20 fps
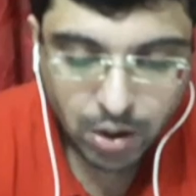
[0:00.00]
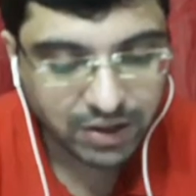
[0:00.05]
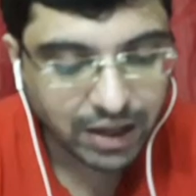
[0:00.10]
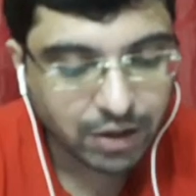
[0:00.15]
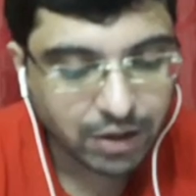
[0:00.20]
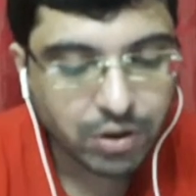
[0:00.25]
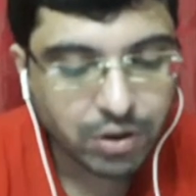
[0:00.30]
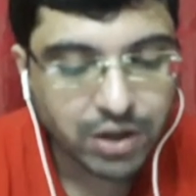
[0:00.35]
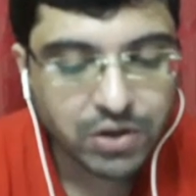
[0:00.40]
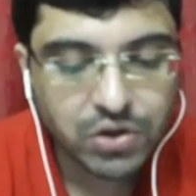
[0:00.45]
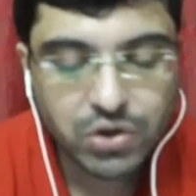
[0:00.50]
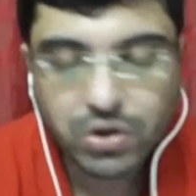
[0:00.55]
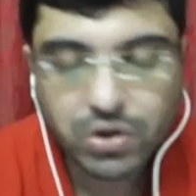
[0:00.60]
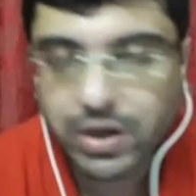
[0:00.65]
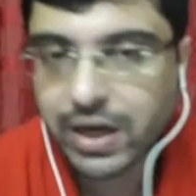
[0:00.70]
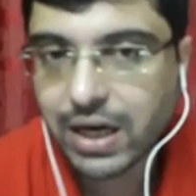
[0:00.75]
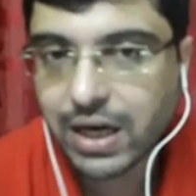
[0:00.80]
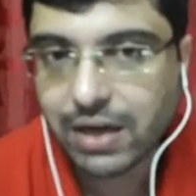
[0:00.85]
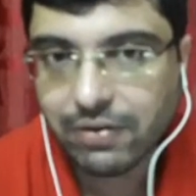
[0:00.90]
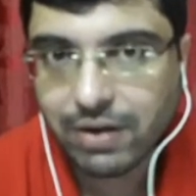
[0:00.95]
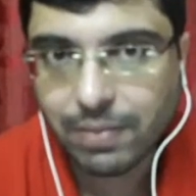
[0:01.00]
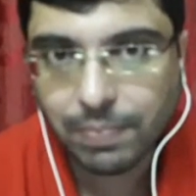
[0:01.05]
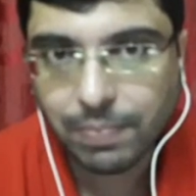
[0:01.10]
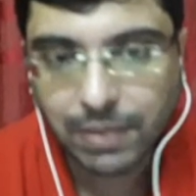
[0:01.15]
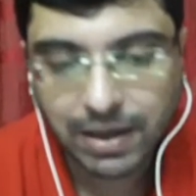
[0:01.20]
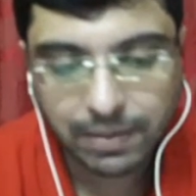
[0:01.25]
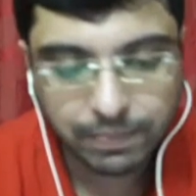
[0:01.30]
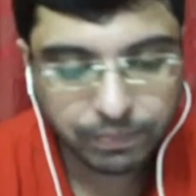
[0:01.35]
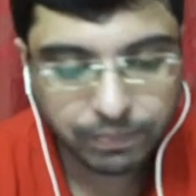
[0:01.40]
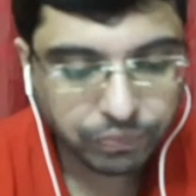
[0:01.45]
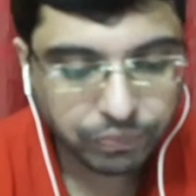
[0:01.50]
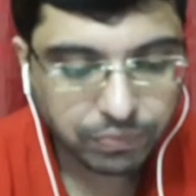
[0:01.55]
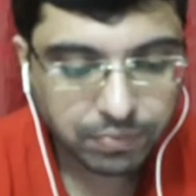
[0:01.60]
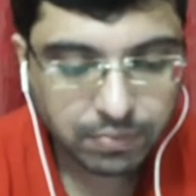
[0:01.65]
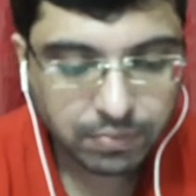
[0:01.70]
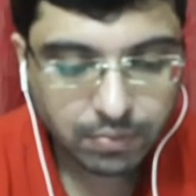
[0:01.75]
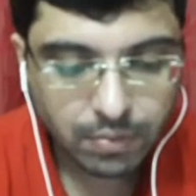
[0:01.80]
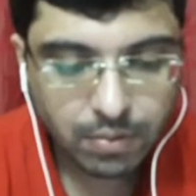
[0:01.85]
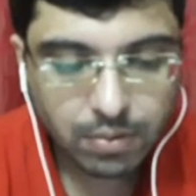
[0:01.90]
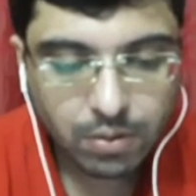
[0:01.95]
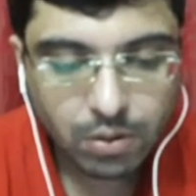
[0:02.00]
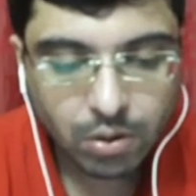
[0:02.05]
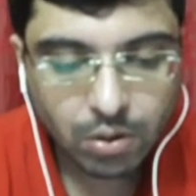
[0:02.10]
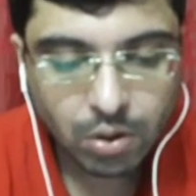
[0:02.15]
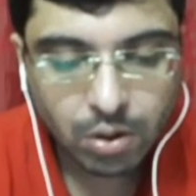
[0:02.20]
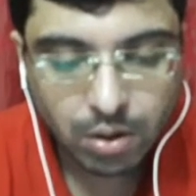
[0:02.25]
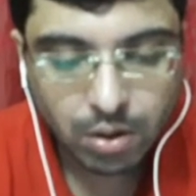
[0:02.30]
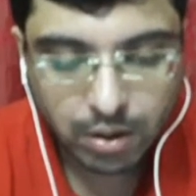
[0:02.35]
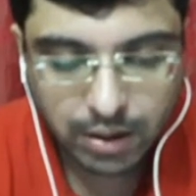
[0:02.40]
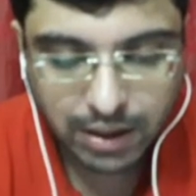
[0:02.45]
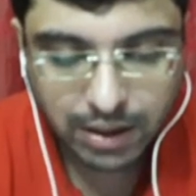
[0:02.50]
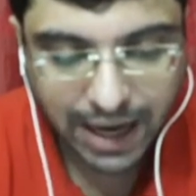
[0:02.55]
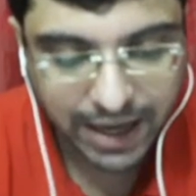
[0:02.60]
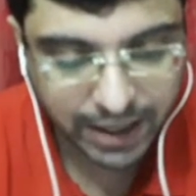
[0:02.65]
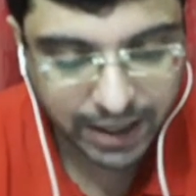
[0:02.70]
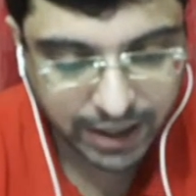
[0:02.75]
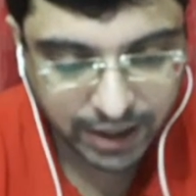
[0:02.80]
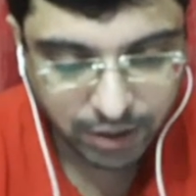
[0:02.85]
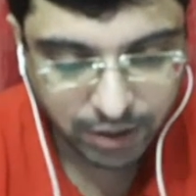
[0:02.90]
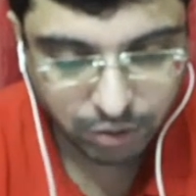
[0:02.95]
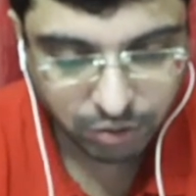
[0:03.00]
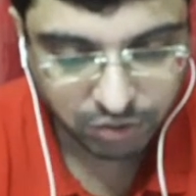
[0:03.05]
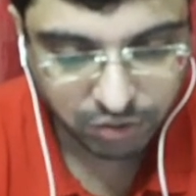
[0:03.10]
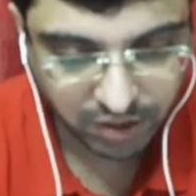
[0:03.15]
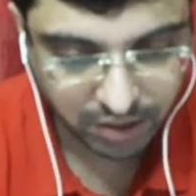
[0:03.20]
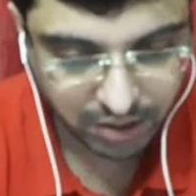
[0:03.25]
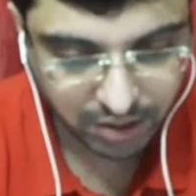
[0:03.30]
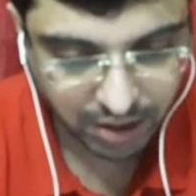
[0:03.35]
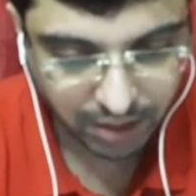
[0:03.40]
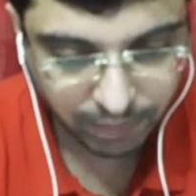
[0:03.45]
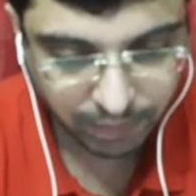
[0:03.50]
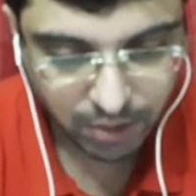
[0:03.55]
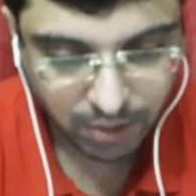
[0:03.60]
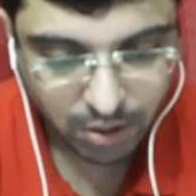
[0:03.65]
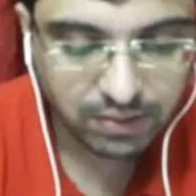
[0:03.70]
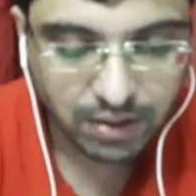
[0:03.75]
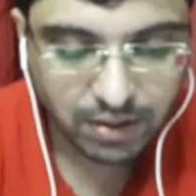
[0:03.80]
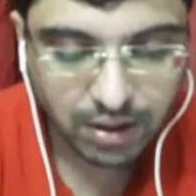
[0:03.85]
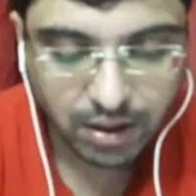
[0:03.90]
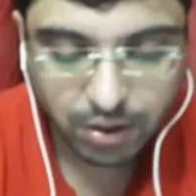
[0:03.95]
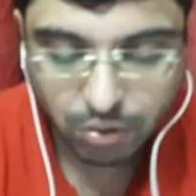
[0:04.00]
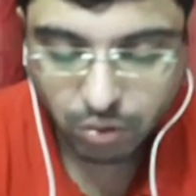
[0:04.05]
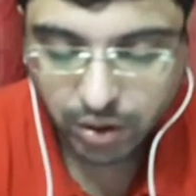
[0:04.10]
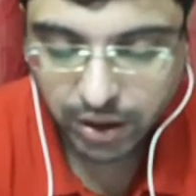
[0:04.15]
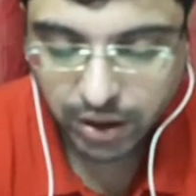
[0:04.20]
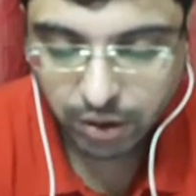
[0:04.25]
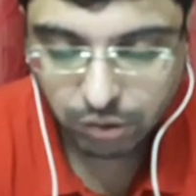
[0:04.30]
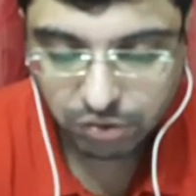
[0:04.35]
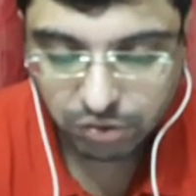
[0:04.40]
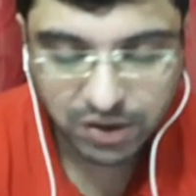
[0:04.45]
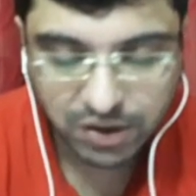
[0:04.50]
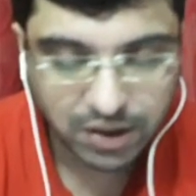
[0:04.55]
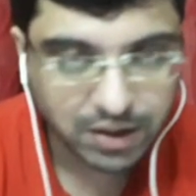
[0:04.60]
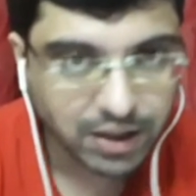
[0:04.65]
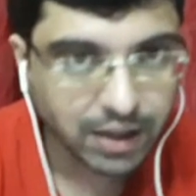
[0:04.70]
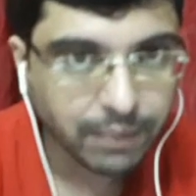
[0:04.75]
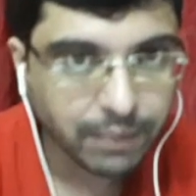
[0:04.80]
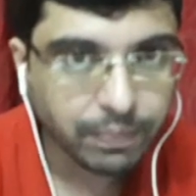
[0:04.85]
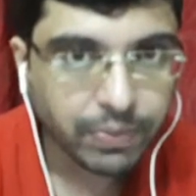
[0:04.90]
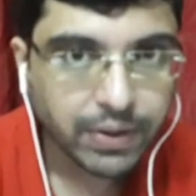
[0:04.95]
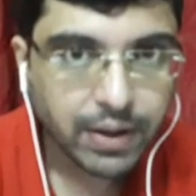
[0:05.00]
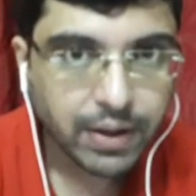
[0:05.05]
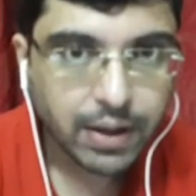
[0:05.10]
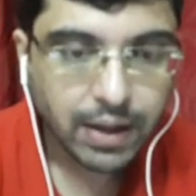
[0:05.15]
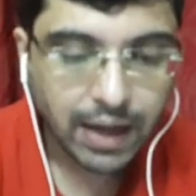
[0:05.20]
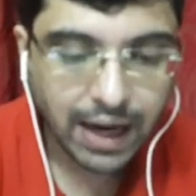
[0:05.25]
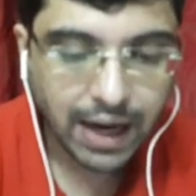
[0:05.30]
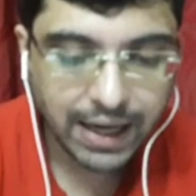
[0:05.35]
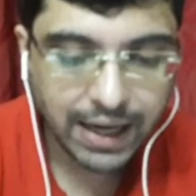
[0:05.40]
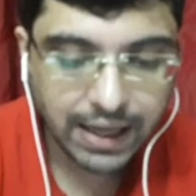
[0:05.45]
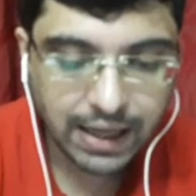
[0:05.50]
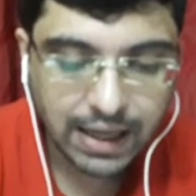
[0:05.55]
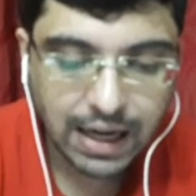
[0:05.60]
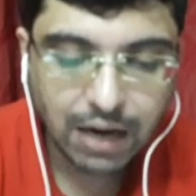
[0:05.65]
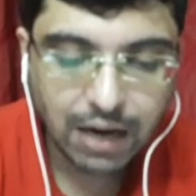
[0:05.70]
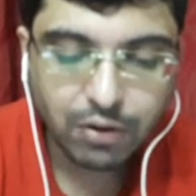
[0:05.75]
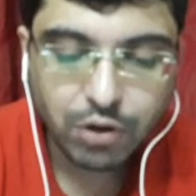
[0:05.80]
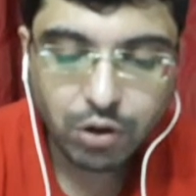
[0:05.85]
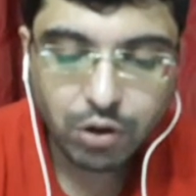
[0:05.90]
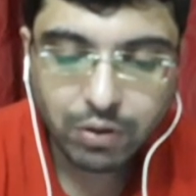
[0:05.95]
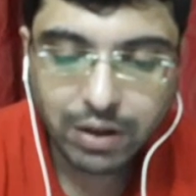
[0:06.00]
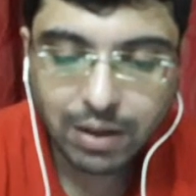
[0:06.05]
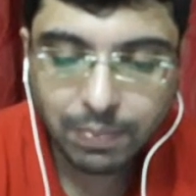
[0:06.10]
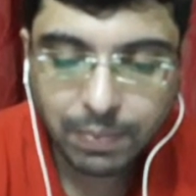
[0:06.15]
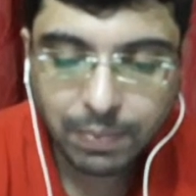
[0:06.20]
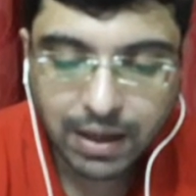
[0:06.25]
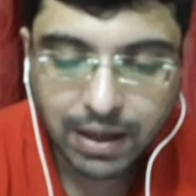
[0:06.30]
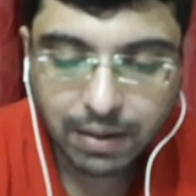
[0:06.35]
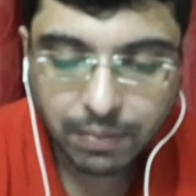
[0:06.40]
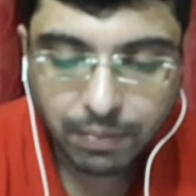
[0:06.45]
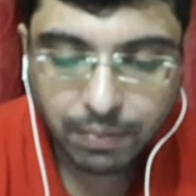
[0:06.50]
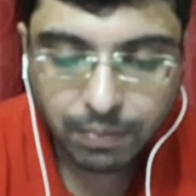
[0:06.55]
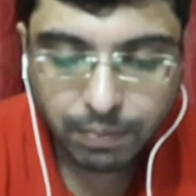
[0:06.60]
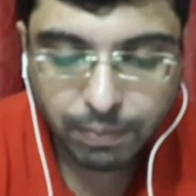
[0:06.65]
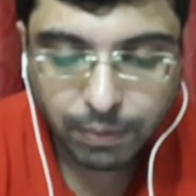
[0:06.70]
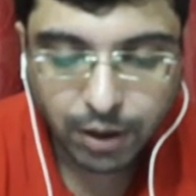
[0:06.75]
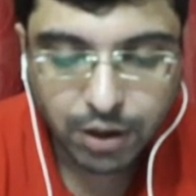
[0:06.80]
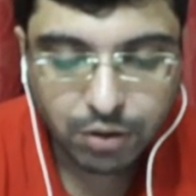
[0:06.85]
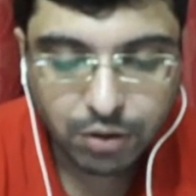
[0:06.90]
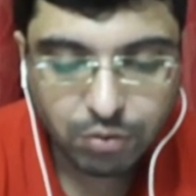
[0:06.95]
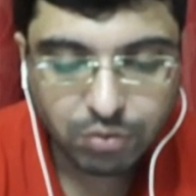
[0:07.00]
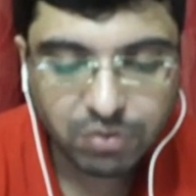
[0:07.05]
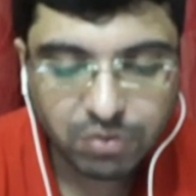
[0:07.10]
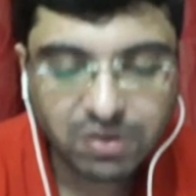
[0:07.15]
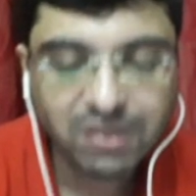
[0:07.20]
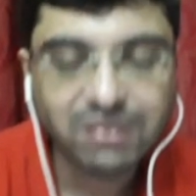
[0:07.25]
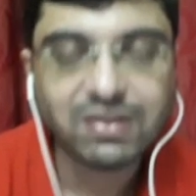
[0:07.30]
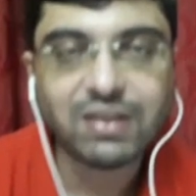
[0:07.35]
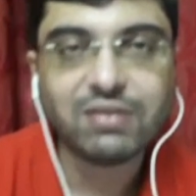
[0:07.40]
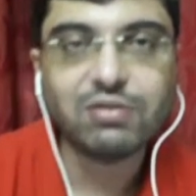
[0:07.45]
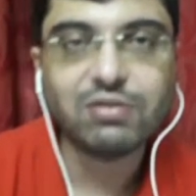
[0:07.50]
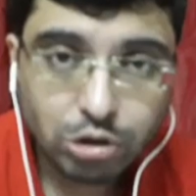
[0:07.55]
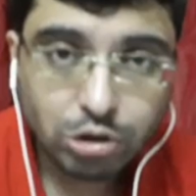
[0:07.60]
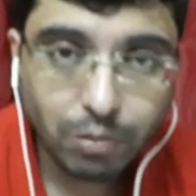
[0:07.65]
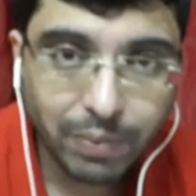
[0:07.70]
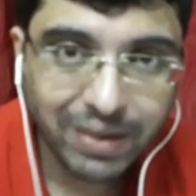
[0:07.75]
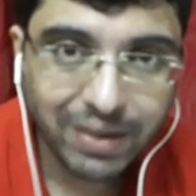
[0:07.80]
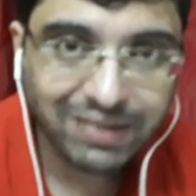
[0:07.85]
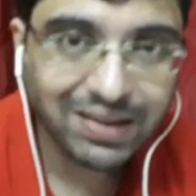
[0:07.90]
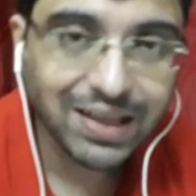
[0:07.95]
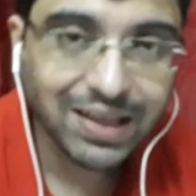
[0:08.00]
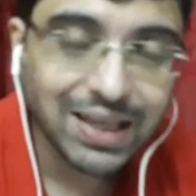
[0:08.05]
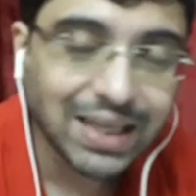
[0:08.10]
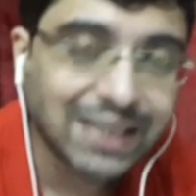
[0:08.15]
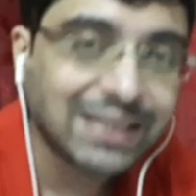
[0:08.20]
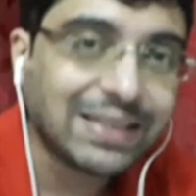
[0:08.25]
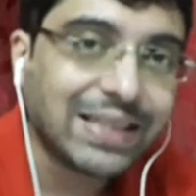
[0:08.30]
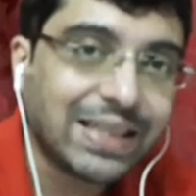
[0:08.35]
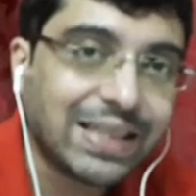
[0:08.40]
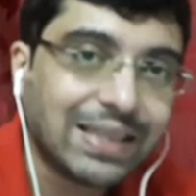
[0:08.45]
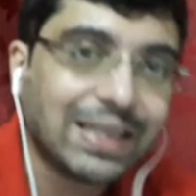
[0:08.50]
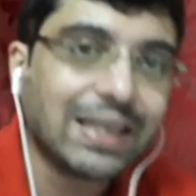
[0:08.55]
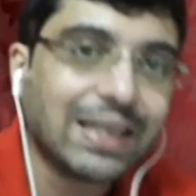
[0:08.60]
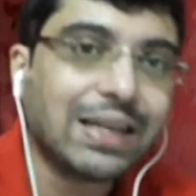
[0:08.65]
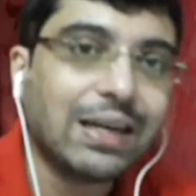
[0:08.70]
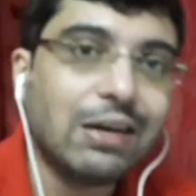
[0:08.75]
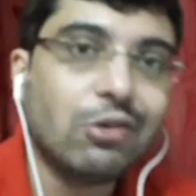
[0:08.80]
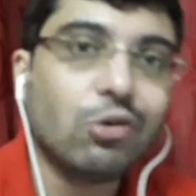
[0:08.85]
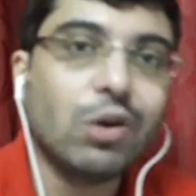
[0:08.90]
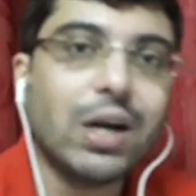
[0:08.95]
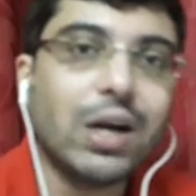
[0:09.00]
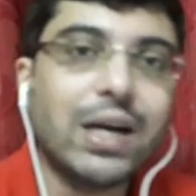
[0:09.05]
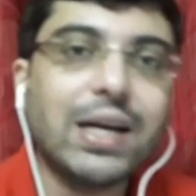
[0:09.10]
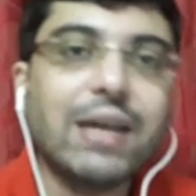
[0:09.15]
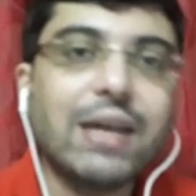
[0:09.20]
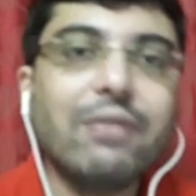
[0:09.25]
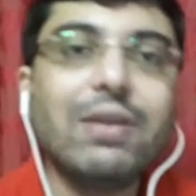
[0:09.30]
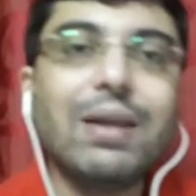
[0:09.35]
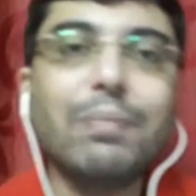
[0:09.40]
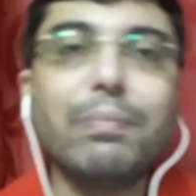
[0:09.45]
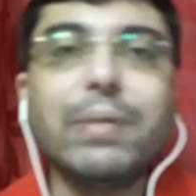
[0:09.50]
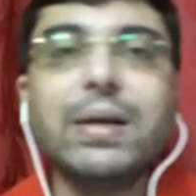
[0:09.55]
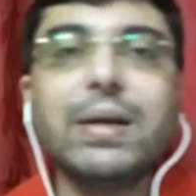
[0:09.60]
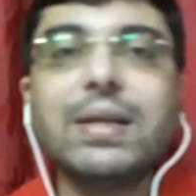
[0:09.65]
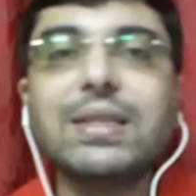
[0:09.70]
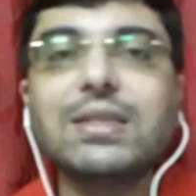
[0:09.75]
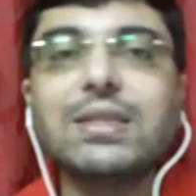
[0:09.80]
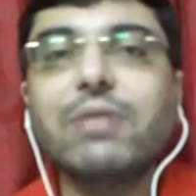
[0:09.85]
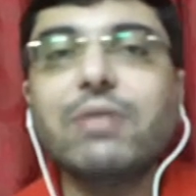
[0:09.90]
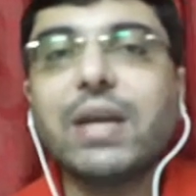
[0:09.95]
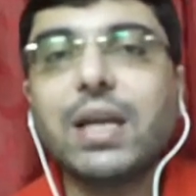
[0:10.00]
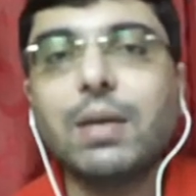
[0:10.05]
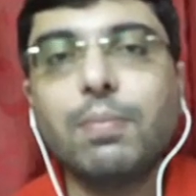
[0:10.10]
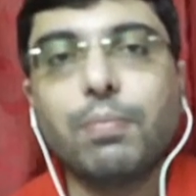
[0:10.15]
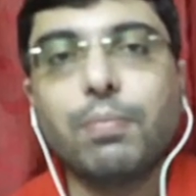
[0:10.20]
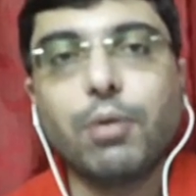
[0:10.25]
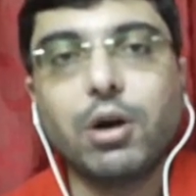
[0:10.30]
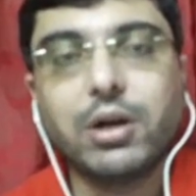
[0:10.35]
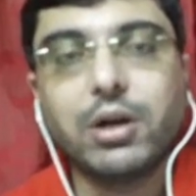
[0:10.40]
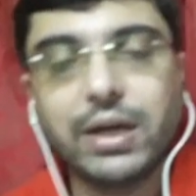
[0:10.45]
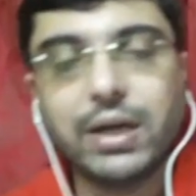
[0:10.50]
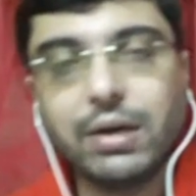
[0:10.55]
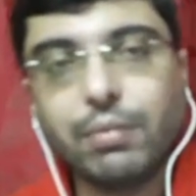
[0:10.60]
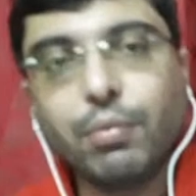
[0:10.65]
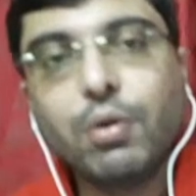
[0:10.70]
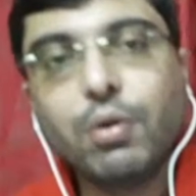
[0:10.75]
You can straight away play knight into c3, rook into c3, and now you will play pawn to c6. So basically center control and development is very important.